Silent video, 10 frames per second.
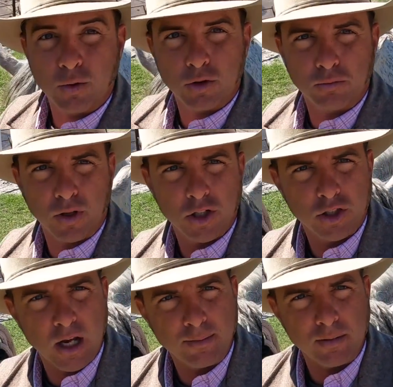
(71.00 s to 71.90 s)
horse
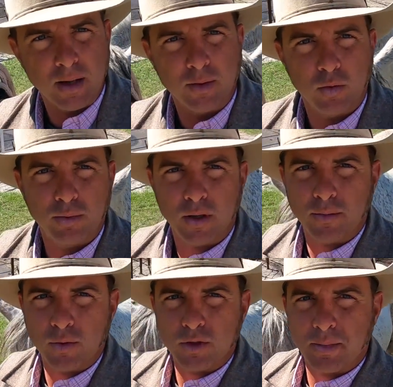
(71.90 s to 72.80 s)
brushed up, and maybe we'll put him
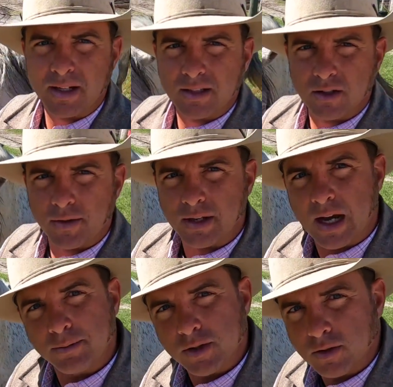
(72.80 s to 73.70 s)
through his paces on the
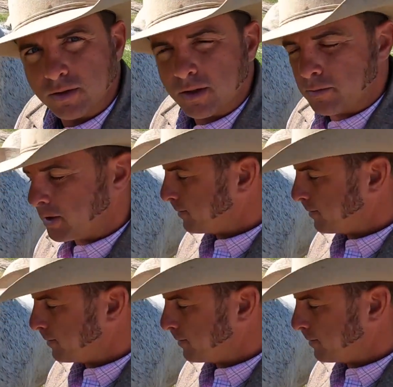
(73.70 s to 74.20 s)
obstacles a little bit.